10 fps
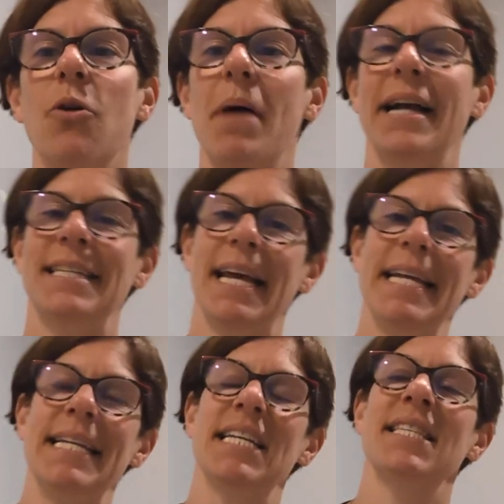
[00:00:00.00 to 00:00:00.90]
back
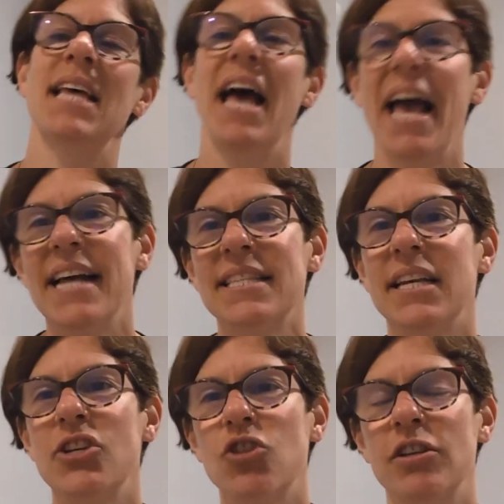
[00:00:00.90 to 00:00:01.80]
tightness,
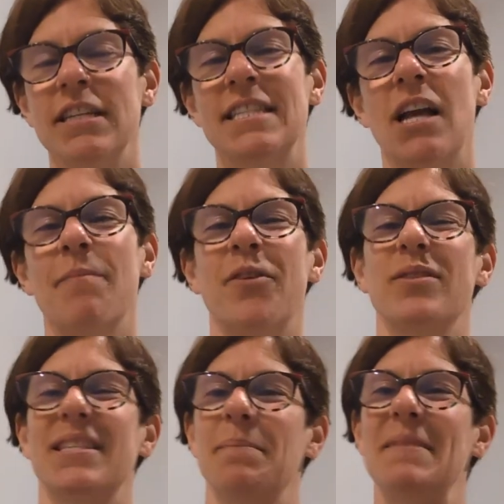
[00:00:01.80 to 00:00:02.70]
SI joint
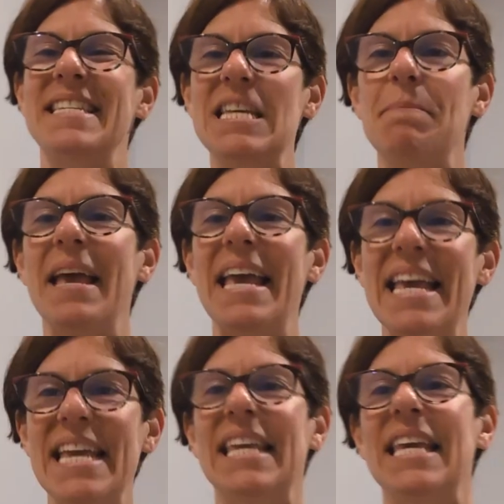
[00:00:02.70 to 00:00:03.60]
discomfort, some deep
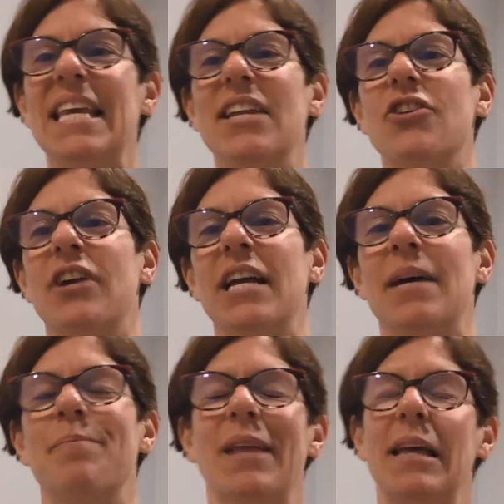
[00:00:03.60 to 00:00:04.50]
aching in your
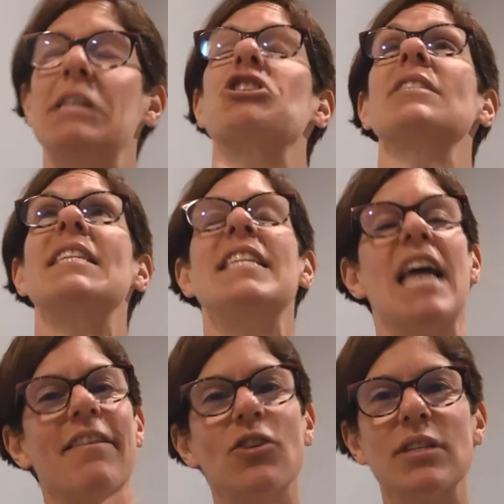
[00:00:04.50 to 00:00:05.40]
hip, just
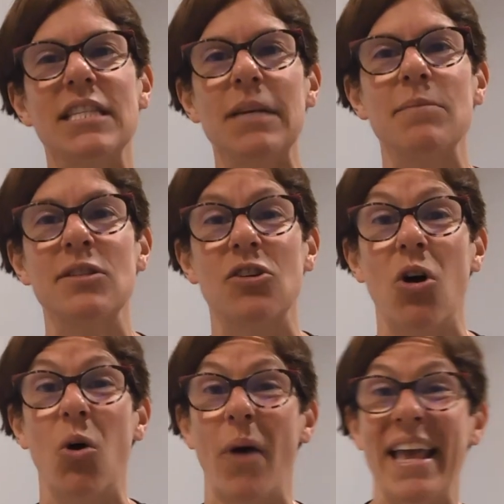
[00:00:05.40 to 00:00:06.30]
never seems to
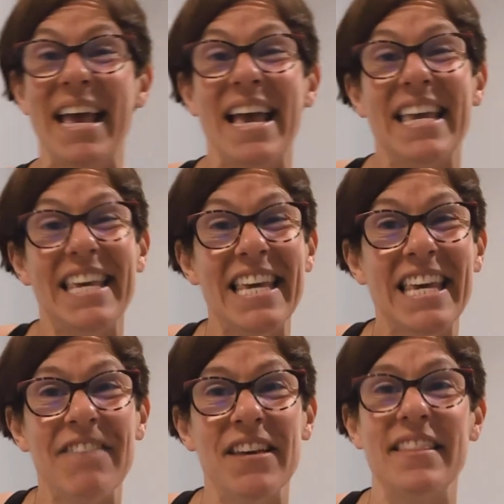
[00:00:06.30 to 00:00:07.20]
go away,
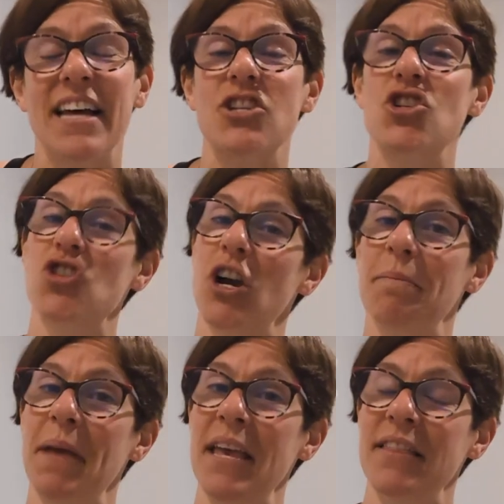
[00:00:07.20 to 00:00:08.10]
even that
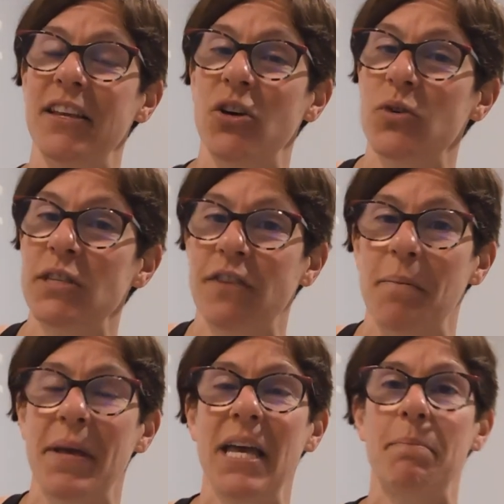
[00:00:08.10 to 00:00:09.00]
sharp pain that goes
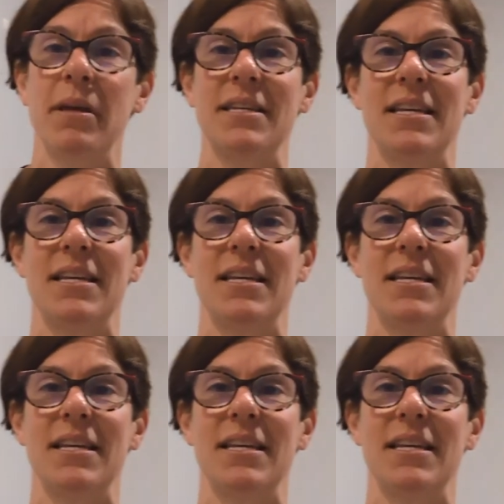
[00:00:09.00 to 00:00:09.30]
from hip to